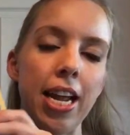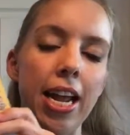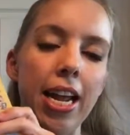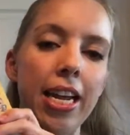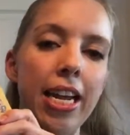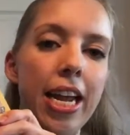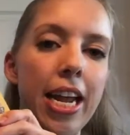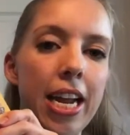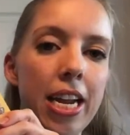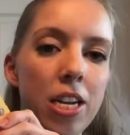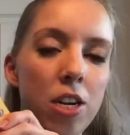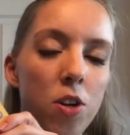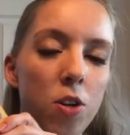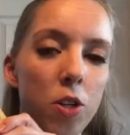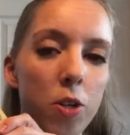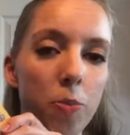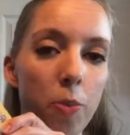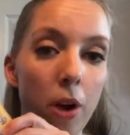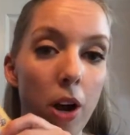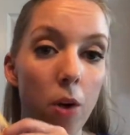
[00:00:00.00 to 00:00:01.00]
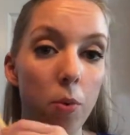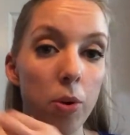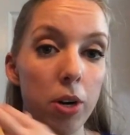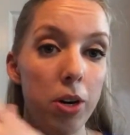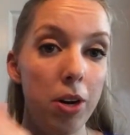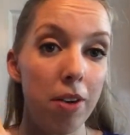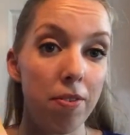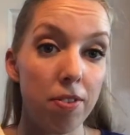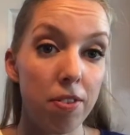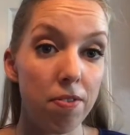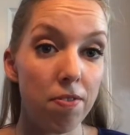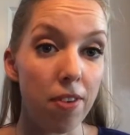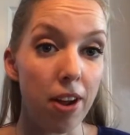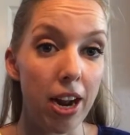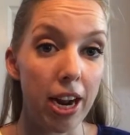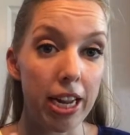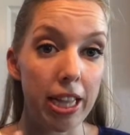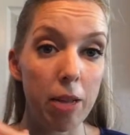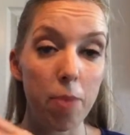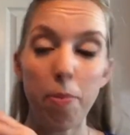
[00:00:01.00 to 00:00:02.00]
a can you spot where you have to
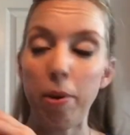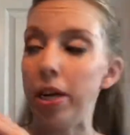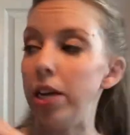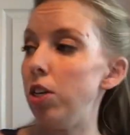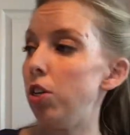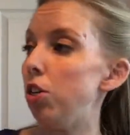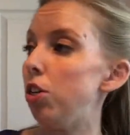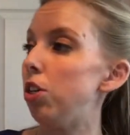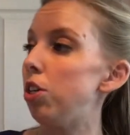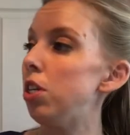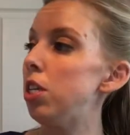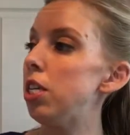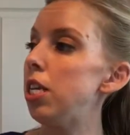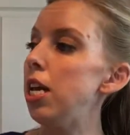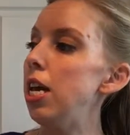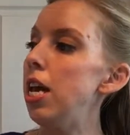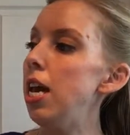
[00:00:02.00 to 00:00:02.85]
find the pictures.